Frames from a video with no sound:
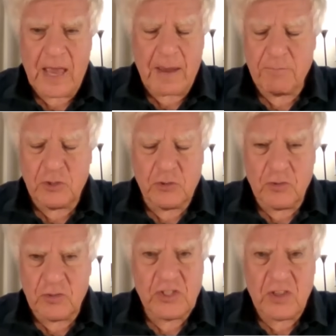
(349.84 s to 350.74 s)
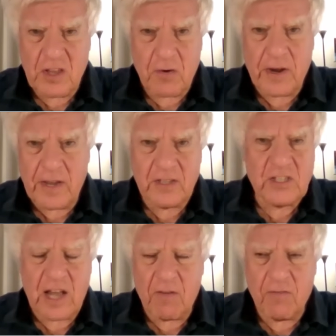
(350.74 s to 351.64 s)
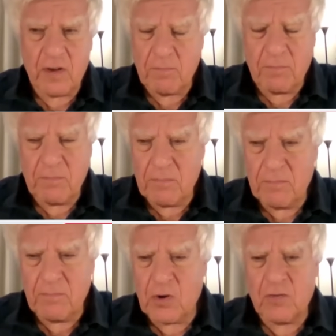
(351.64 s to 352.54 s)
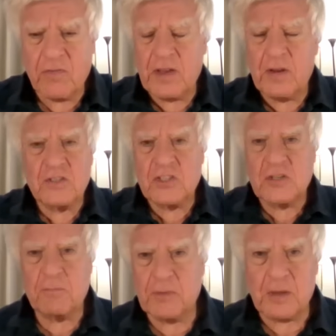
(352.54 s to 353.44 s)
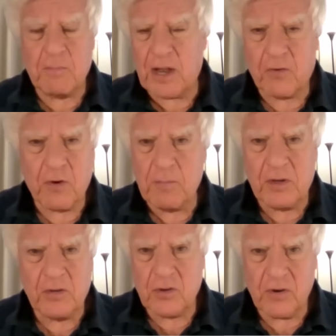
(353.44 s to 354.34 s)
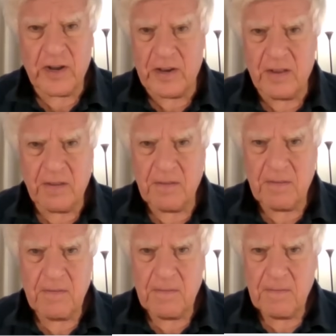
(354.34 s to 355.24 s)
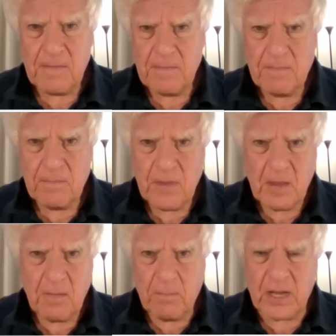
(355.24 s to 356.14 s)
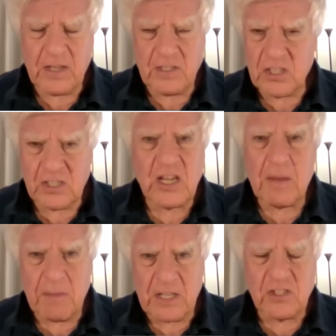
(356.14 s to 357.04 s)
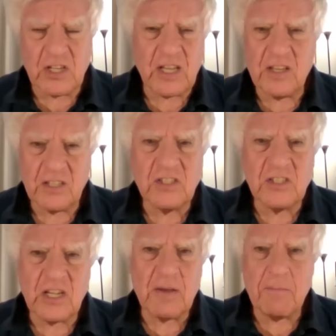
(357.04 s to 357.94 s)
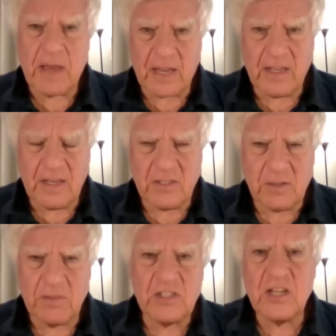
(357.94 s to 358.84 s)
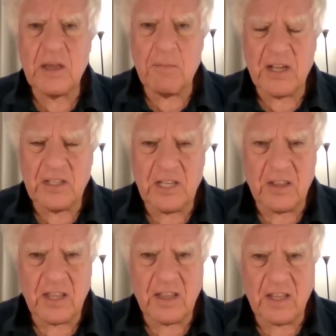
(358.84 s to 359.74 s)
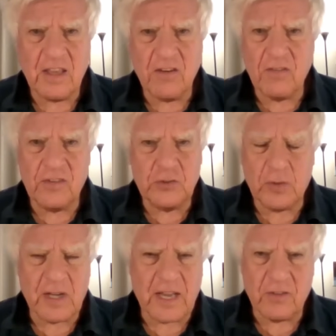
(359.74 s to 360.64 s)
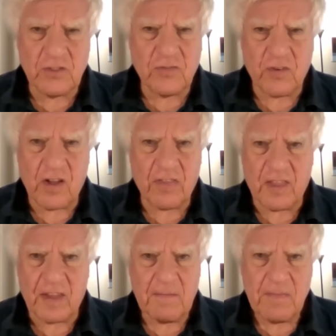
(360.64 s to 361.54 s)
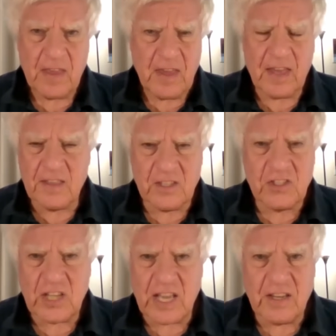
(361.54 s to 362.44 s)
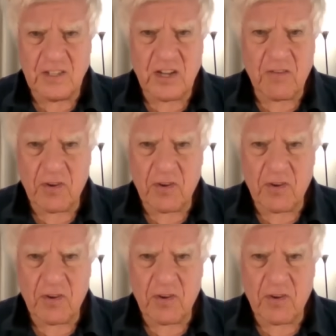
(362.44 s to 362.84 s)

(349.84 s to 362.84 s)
abstruse theory, it's now motivated simply by criminal greed. But it's the same instinct, it's the same mechanism, the same idea that the individual counts for nothing and the state is